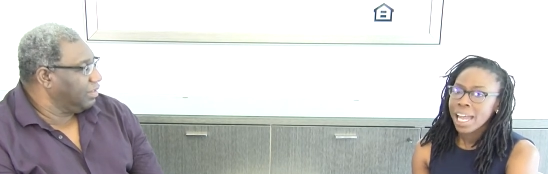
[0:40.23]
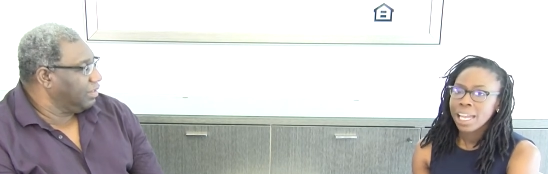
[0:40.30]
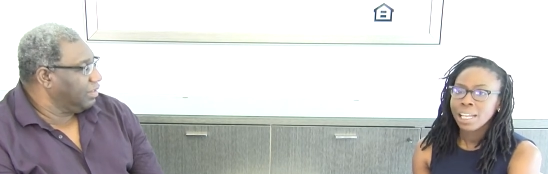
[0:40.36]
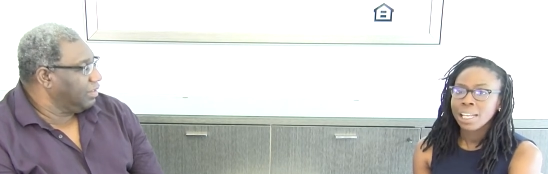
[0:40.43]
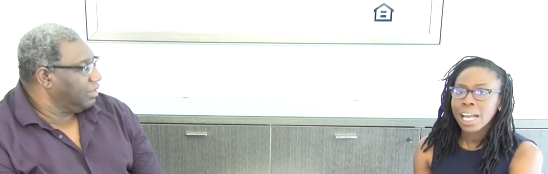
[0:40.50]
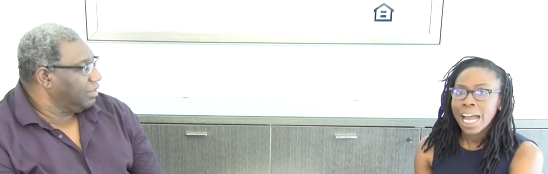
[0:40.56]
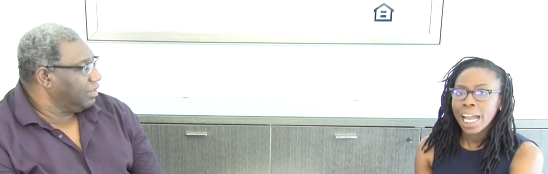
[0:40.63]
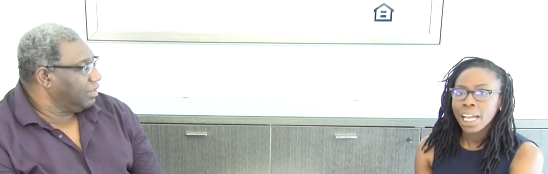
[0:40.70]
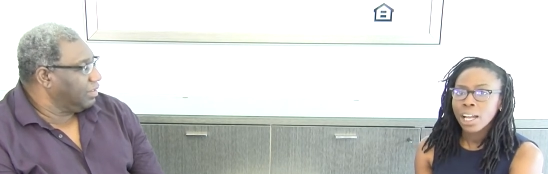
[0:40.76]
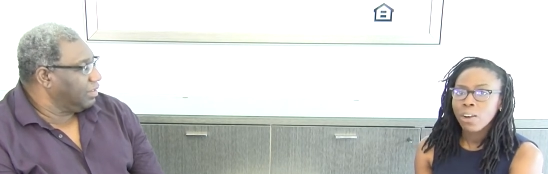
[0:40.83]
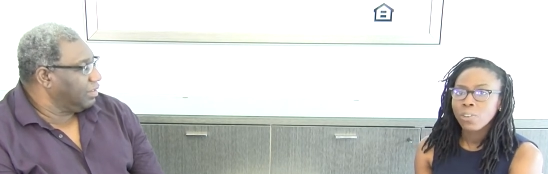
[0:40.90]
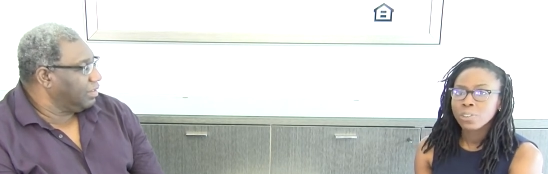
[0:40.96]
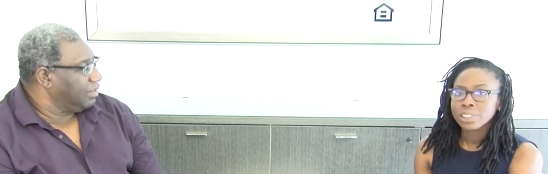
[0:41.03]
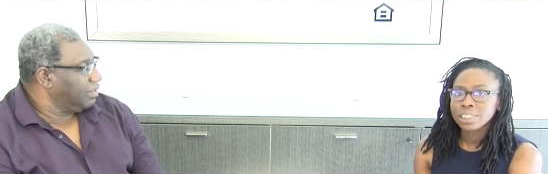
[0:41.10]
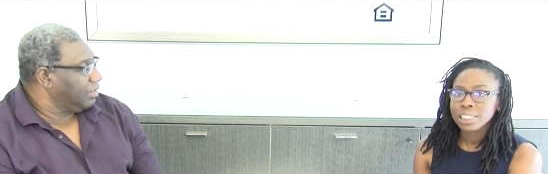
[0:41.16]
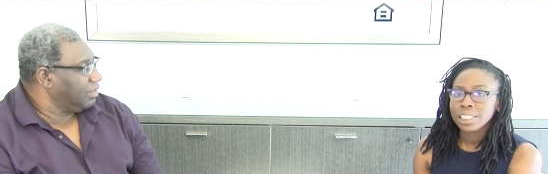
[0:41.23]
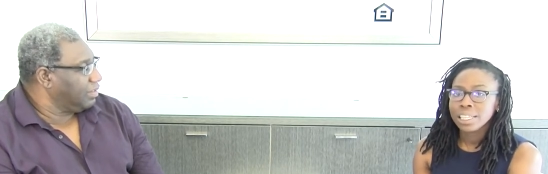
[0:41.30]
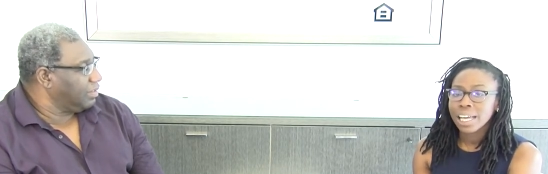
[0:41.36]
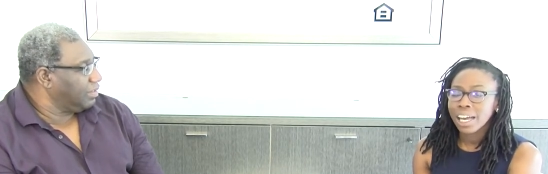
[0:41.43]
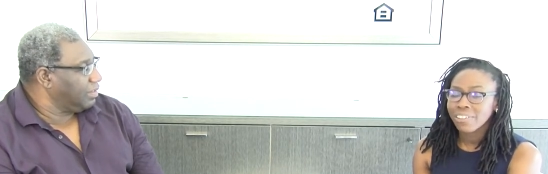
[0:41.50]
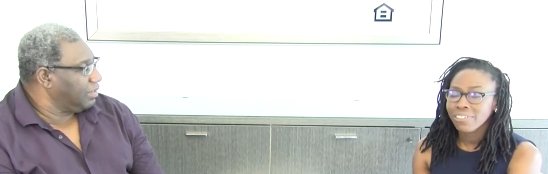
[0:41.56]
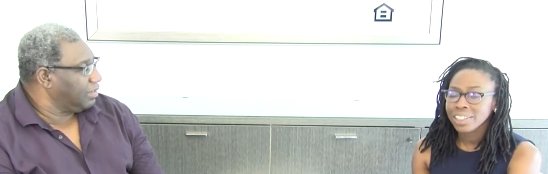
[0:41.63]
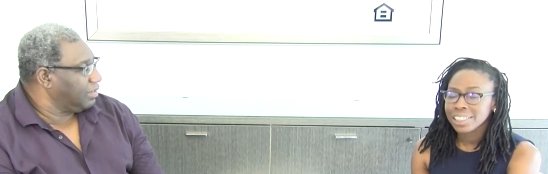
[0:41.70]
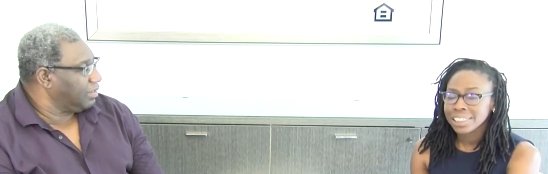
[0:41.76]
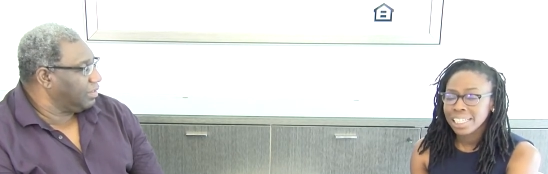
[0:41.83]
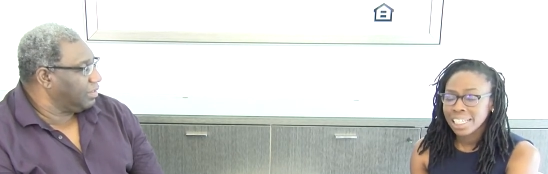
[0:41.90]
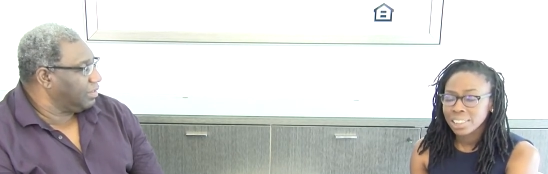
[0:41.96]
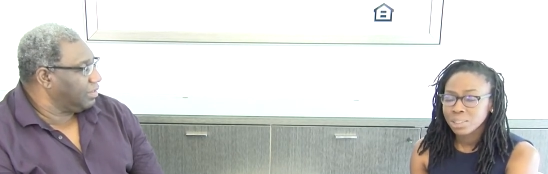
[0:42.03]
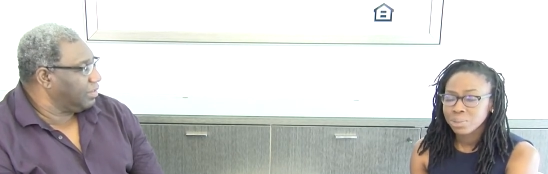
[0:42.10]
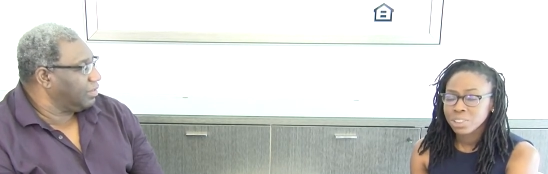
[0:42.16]
Speaker 1: And I oversee the
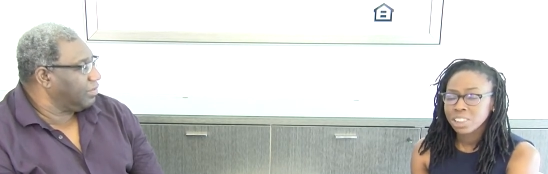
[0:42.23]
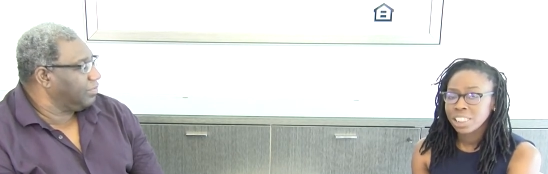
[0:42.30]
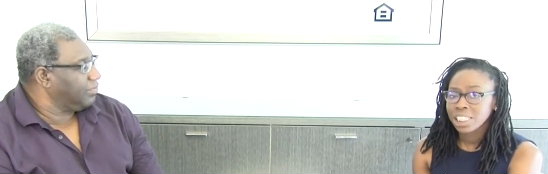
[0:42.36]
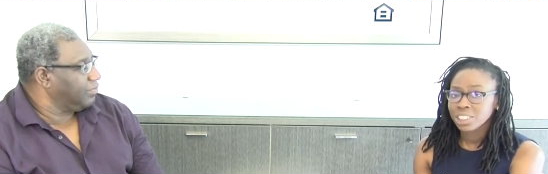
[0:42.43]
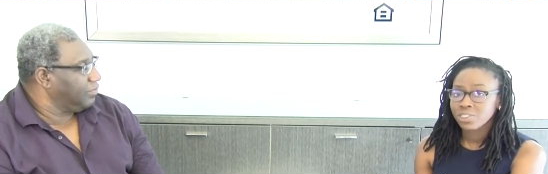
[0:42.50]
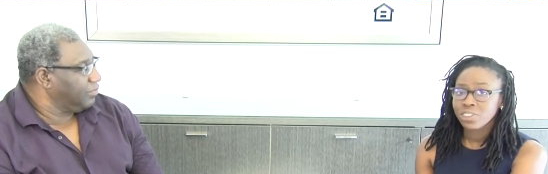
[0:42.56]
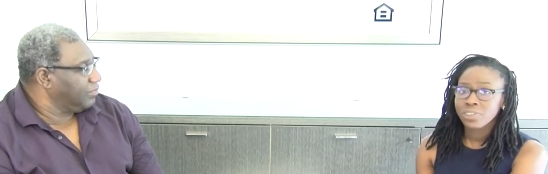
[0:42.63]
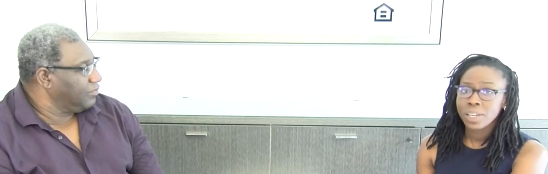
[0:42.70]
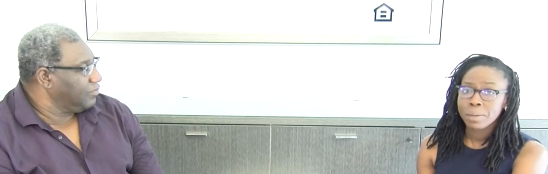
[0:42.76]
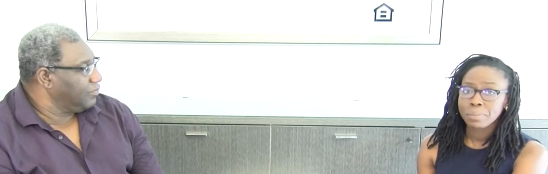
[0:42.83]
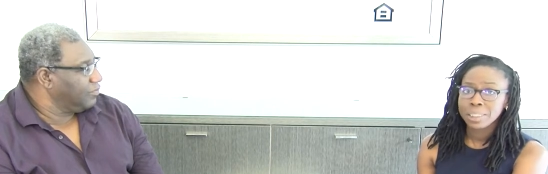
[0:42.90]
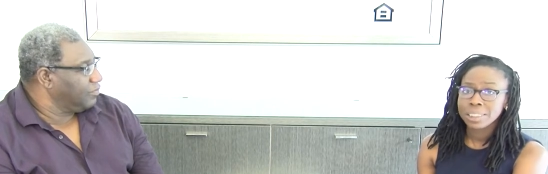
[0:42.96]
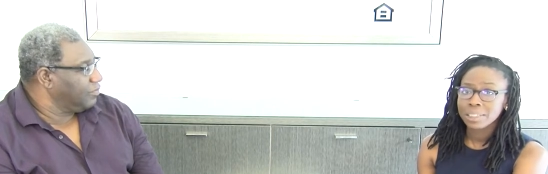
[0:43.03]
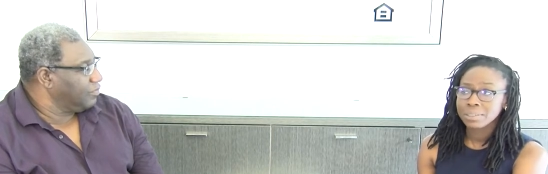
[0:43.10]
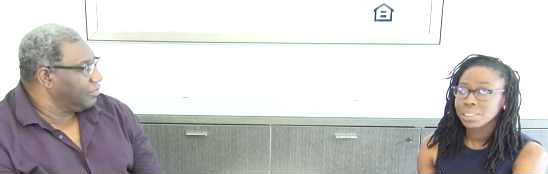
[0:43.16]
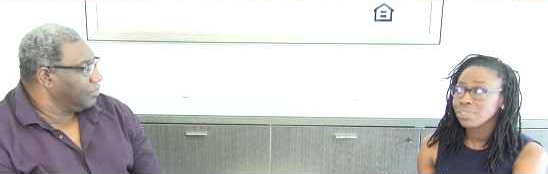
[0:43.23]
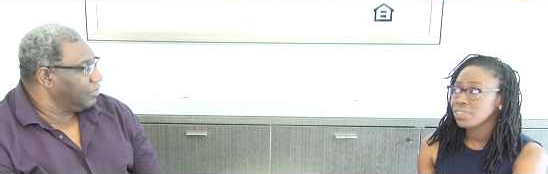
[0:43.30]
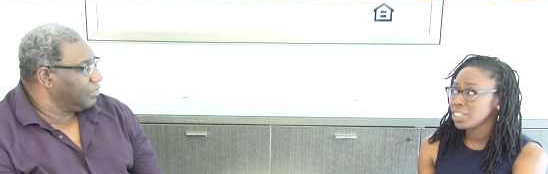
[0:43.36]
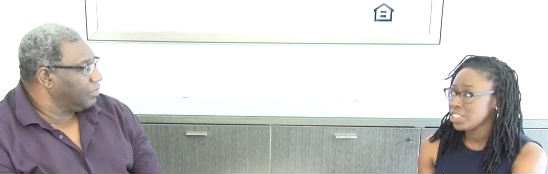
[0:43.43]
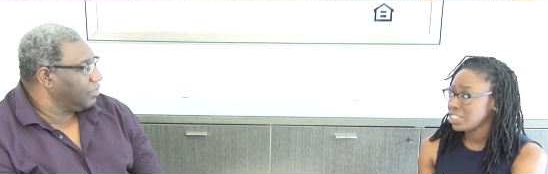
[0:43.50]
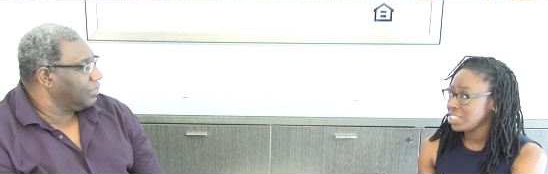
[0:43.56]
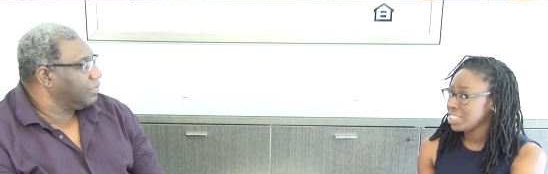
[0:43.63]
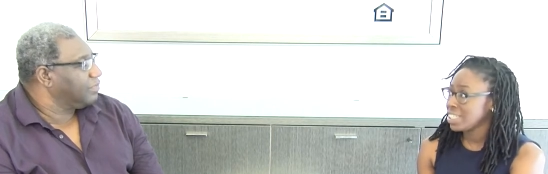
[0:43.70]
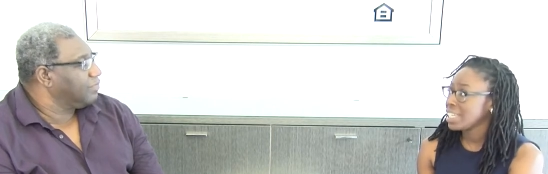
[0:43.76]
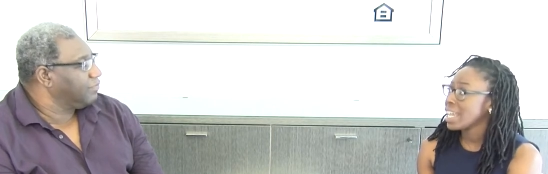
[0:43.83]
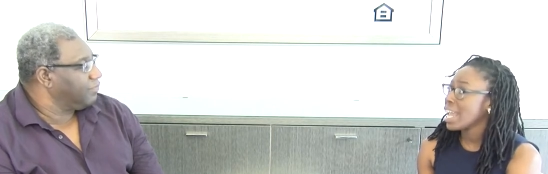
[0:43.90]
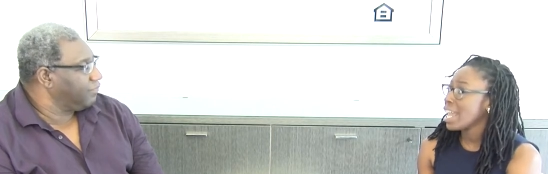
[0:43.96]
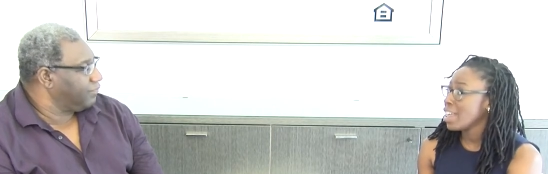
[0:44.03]
FSS, which stands for Family Self-Sufficiency,